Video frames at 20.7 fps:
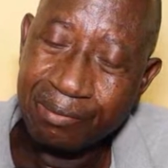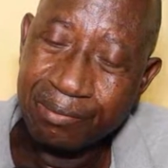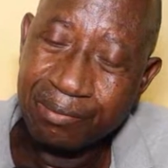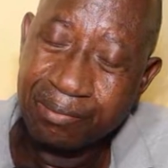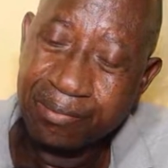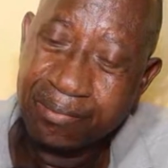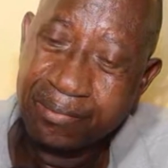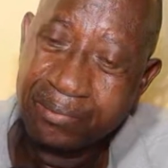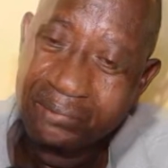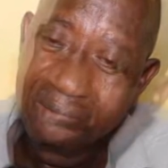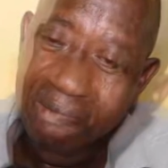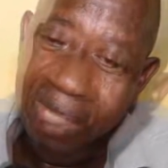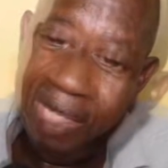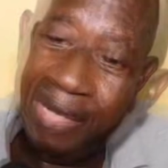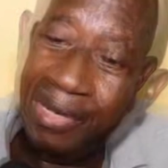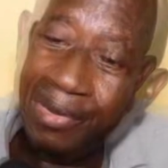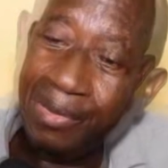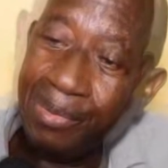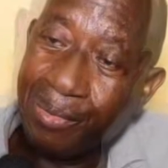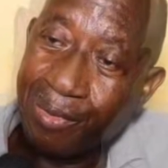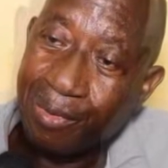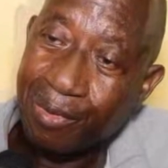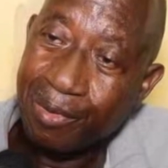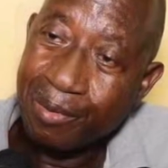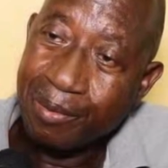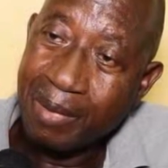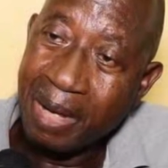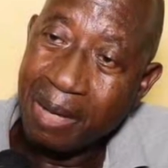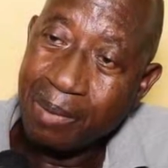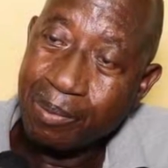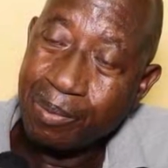As much as I
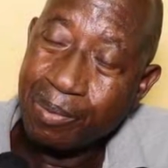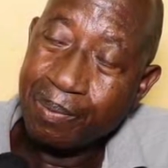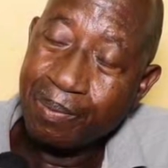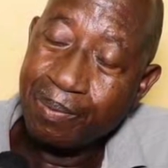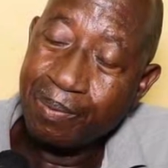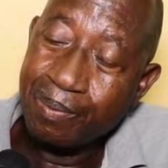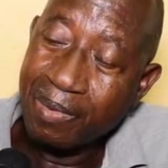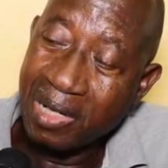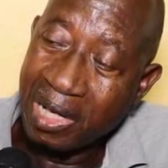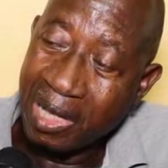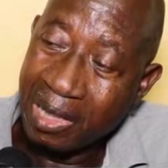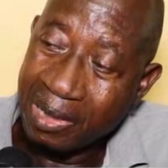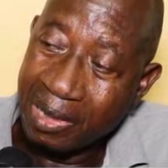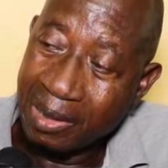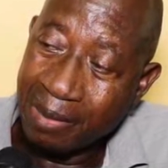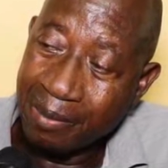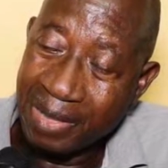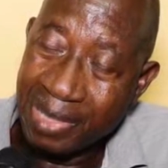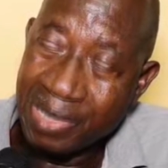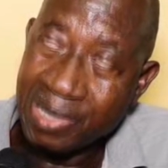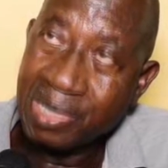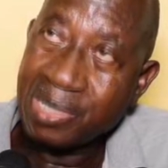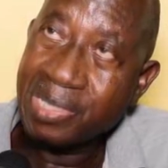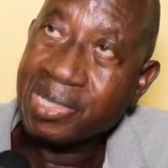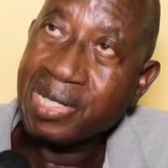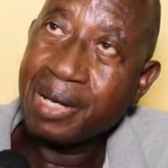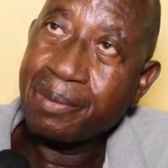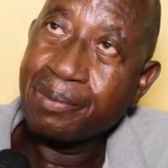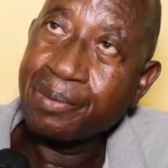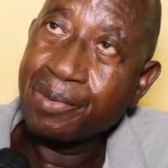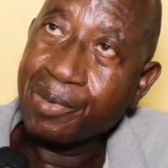know, the medicines I